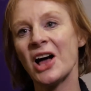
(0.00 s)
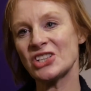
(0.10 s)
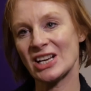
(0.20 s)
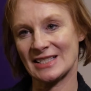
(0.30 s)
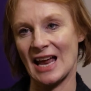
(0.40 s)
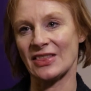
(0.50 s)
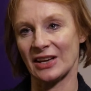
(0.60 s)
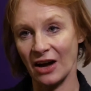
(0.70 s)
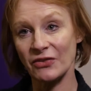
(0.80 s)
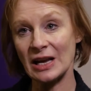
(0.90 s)
large
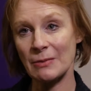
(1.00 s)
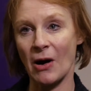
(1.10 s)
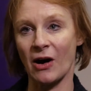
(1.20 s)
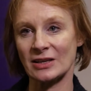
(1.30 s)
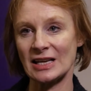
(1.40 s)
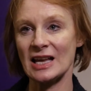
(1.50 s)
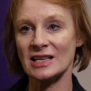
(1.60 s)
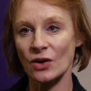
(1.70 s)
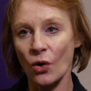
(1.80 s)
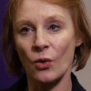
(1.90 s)
extent, the governing party
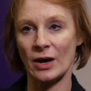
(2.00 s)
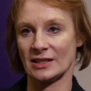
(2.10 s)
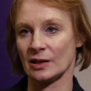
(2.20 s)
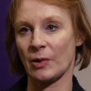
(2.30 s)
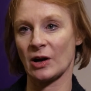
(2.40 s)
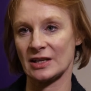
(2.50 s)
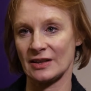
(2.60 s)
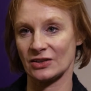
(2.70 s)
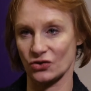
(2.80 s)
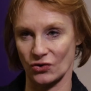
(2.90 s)
is always the
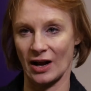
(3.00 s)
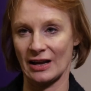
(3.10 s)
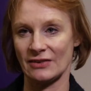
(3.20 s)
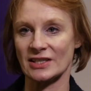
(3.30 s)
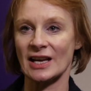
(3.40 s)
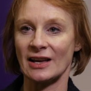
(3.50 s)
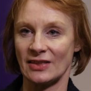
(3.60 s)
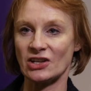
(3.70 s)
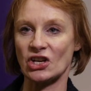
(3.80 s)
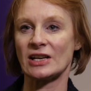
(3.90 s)
party that drives
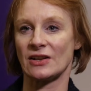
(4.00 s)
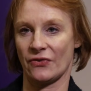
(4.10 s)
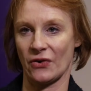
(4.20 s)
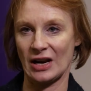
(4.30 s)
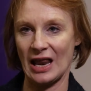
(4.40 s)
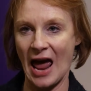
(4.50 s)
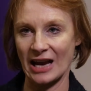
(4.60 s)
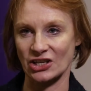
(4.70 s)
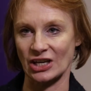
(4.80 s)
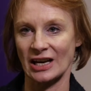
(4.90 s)
the agenda for an
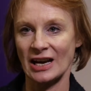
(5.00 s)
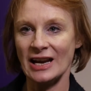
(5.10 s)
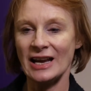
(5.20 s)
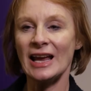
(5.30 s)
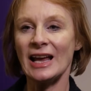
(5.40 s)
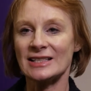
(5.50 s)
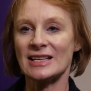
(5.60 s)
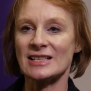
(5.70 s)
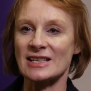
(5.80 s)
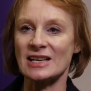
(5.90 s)
election.
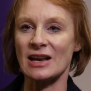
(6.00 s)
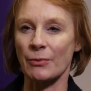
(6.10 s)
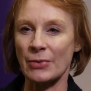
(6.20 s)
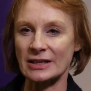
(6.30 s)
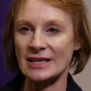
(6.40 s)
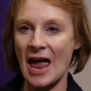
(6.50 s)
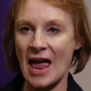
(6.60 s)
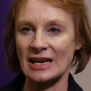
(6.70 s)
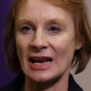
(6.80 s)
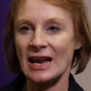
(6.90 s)
It sits in number
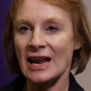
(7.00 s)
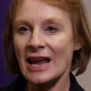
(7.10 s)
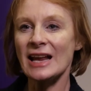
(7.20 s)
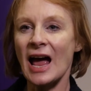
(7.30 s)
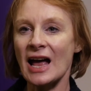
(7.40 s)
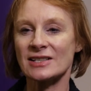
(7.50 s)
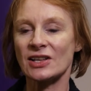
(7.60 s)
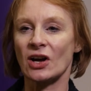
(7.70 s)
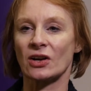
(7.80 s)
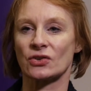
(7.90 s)
10. It
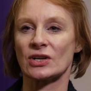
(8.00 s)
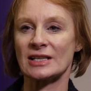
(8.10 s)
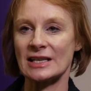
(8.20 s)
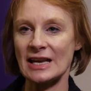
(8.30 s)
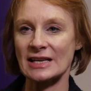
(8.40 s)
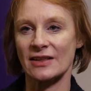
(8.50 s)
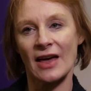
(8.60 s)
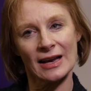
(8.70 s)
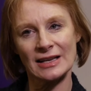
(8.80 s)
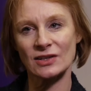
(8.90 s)
has the country's
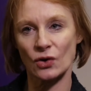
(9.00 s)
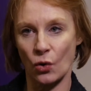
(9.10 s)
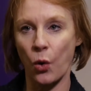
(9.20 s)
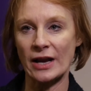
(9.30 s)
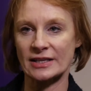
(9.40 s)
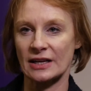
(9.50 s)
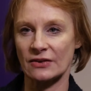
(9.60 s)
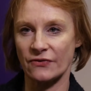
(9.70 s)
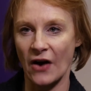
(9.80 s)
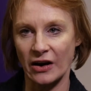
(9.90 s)
leader. That is quite an
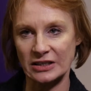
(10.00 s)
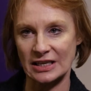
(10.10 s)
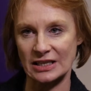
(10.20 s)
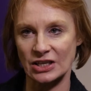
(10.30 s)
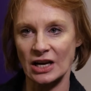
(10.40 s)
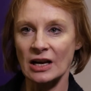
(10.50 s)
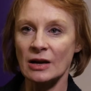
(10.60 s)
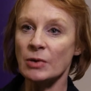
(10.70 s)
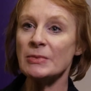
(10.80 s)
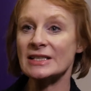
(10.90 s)
advantage.
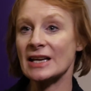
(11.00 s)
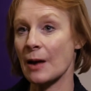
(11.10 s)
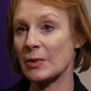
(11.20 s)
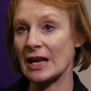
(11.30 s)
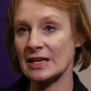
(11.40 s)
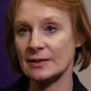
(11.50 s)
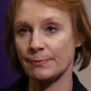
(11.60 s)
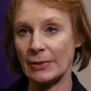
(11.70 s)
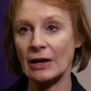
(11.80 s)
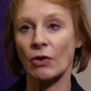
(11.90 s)
But Mr Cameron
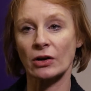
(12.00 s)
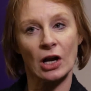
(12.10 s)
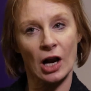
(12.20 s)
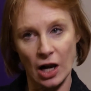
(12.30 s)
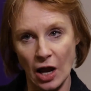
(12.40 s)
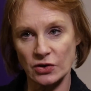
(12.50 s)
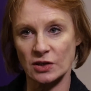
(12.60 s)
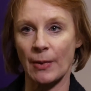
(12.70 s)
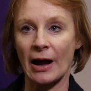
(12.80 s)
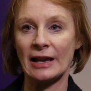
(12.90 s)
is being run
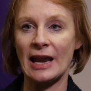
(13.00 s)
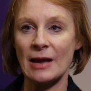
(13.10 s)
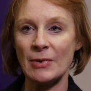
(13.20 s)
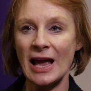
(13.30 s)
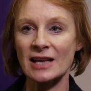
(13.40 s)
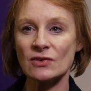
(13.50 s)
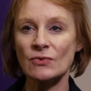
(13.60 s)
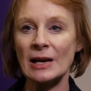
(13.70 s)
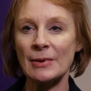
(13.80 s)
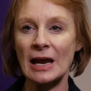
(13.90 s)
close by Labour. He
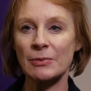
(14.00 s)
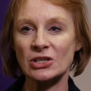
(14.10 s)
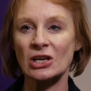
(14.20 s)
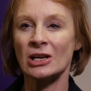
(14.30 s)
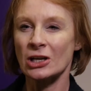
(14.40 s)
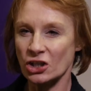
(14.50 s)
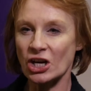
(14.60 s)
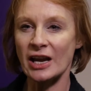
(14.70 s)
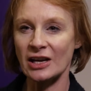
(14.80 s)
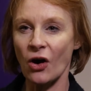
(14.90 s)
hasn't really been able to
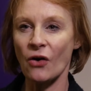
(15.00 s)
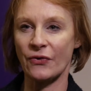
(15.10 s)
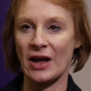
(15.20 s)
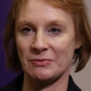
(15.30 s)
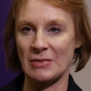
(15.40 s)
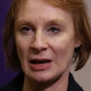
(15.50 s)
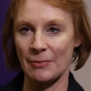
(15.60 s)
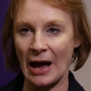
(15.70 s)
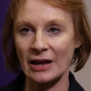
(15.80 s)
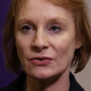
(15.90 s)
shake off Ed
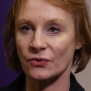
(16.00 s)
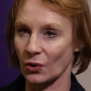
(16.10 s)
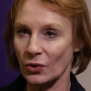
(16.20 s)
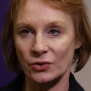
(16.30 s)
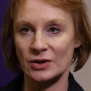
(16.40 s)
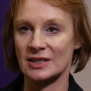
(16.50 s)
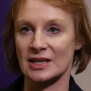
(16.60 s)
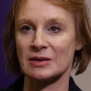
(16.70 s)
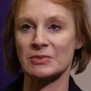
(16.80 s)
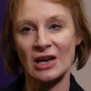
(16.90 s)
Miliband for all the
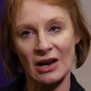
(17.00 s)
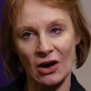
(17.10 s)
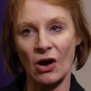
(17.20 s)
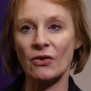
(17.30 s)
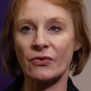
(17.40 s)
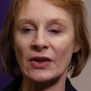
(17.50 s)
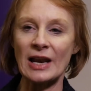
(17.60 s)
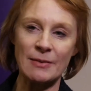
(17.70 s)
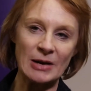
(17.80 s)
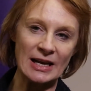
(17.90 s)
criticisms of
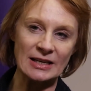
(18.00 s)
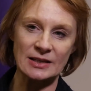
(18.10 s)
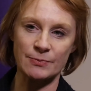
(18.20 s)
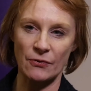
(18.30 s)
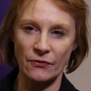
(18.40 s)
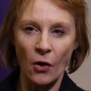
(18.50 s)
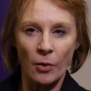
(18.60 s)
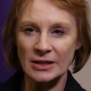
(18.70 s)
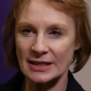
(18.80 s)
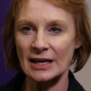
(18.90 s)
the Labour leader's
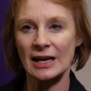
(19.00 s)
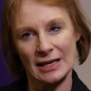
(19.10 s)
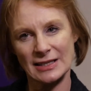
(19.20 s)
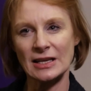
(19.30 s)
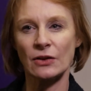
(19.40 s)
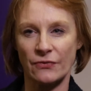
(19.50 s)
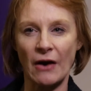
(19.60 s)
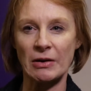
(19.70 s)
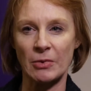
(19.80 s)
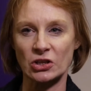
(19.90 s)
performance. He's still
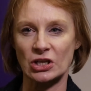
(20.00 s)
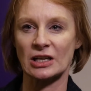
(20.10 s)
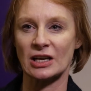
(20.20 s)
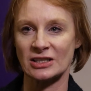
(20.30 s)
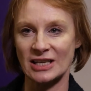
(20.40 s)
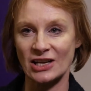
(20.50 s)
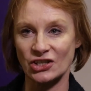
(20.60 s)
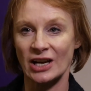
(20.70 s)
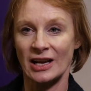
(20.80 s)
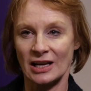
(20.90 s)
very much in
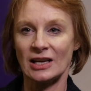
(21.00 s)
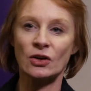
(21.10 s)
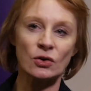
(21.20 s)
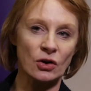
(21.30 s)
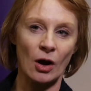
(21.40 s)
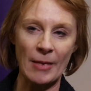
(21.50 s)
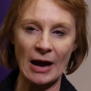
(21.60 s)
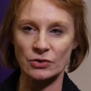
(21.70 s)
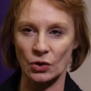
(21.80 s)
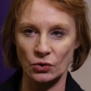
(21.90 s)
contention. He could
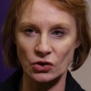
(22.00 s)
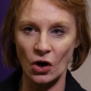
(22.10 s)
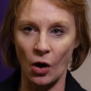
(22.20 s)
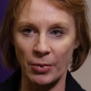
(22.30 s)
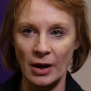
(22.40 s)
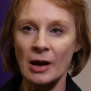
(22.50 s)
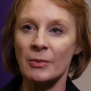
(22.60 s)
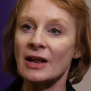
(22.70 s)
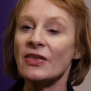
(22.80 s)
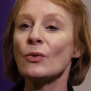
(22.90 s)
come out on top.
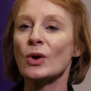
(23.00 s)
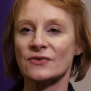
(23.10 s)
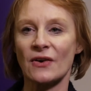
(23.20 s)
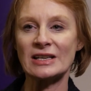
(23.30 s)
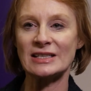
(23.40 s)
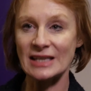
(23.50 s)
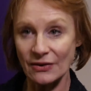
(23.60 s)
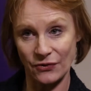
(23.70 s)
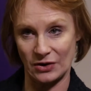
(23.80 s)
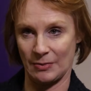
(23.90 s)
But I think what's very
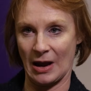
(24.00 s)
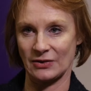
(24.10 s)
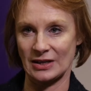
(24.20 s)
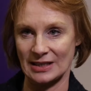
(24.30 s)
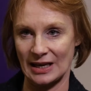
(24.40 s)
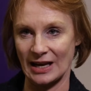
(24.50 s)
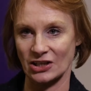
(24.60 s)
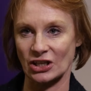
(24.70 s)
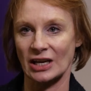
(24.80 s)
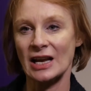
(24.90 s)
different about this
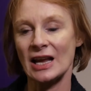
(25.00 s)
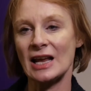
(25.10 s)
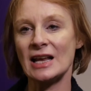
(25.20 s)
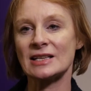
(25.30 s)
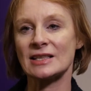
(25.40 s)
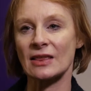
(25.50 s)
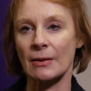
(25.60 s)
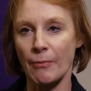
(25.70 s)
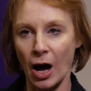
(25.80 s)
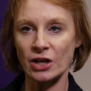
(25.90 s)
election is
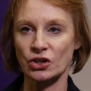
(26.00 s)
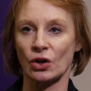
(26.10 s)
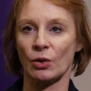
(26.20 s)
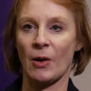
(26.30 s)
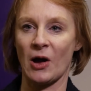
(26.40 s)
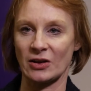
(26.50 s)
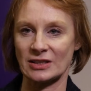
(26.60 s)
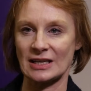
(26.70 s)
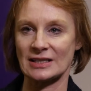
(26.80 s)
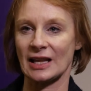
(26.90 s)
that the marginal
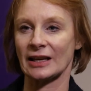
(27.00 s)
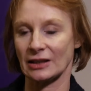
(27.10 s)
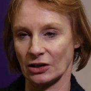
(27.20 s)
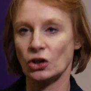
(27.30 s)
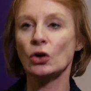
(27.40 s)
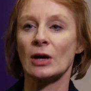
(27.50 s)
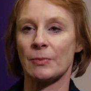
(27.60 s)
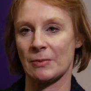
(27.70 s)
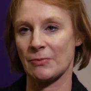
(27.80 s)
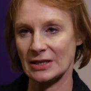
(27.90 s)
parties, like
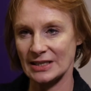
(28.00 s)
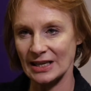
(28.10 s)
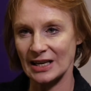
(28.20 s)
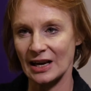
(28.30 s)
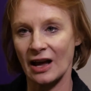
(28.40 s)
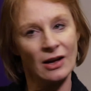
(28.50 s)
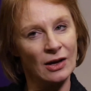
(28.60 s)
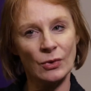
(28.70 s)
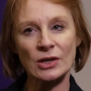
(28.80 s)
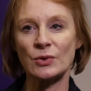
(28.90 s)
UKIP in particular,
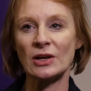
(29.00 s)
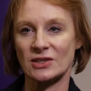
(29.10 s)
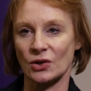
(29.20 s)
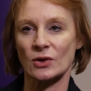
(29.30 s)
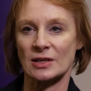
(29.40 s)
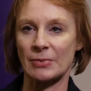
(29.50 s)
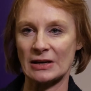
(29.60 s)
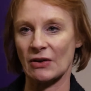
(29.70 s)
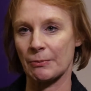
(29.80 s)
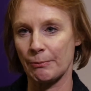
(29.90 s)
which we saw as a
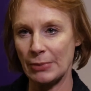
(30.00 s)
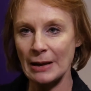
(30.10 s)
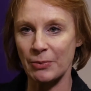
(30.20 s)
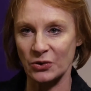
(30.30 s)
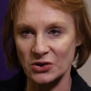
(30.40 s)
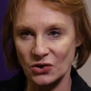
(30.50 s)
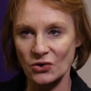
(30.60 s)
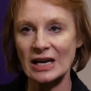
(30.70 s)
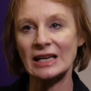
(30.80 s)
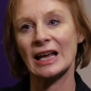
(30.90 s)
bit of a blip on the
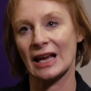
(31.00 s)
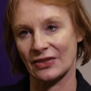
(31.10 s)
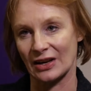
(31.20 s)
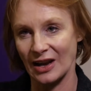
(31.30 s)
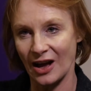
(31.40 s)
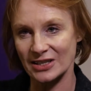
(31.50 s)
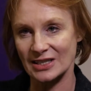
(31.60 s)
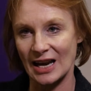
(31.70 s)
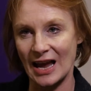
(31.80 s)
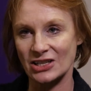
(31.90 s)
screen at the
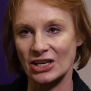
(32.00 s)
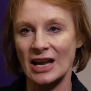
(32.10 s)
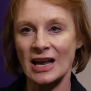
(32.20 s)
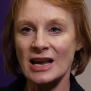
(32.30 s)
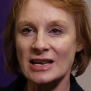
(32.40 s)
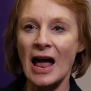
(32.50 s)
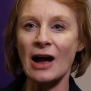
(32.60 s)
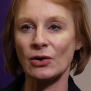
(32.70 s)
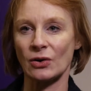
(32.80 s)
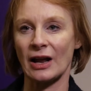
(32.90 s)
last election,
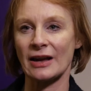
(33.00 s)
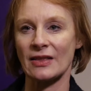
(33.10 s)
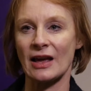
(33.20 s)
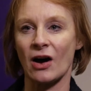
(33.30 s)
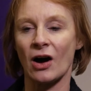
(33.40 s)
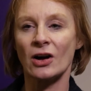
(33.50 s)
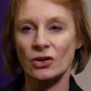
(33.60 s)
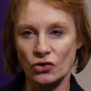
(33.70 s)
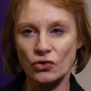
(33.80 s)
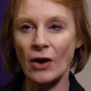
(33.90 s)
now look like they are
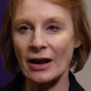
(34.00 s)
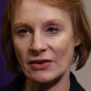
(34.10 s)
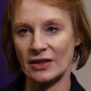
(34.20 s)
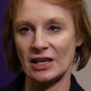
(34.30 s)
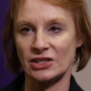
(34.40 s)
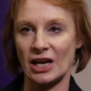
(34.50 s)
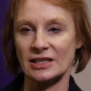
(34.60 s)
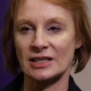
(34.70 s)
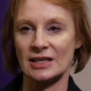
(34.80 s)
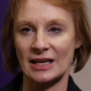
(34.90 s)
driving the
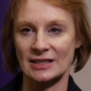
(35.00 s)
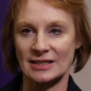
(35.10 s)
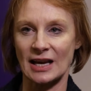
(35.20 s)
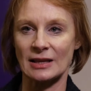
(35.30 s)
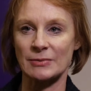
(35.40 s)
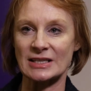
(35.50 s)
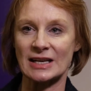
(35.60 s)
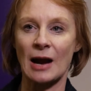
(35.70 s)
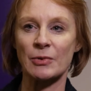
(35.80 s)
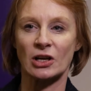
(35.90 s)
agenda to the extent that
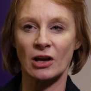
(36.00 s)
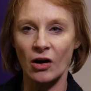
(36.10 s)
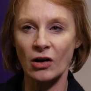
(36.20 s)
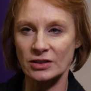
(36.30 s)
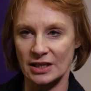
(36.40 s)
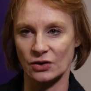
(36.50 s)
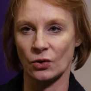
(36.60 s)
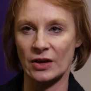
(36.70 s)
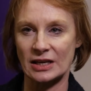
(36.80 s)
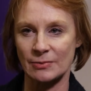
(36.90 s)
Mr Cameron can't
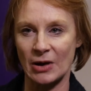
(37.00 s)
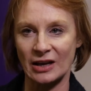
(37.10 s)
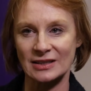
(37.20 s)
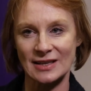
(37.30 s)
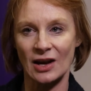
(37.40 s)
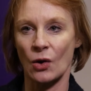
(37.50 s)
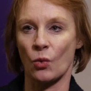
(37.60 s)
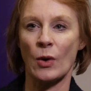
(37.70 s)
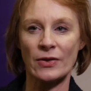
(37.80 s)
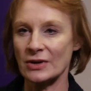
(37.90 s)
ignore their demands,
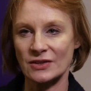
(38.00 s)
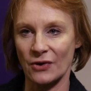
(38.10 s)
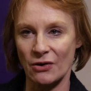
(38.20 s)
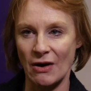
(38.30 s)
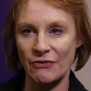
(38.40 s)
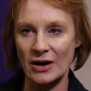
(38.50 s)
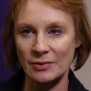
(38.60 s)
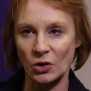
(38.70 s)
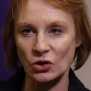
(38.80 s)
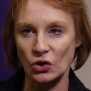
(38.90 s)
whether it's for a
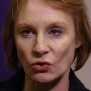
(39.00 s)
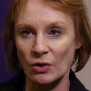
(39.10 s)
referendum on